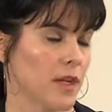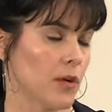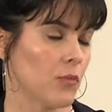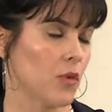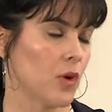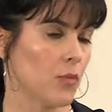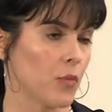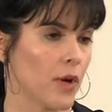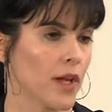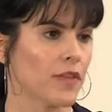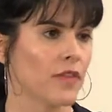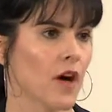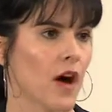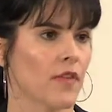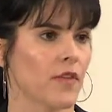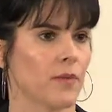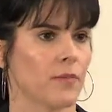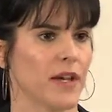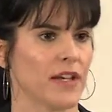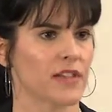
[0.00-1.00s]
what we thought
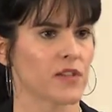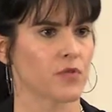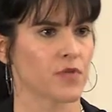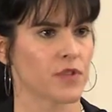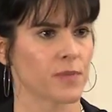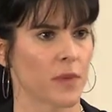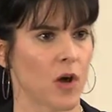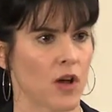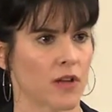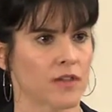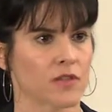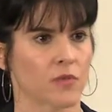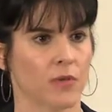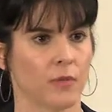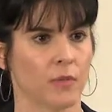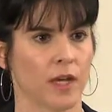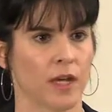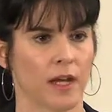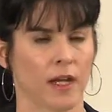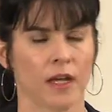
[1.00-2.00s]
the best response would
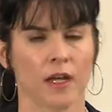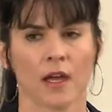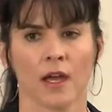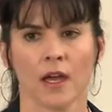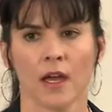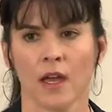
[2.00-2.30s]
be.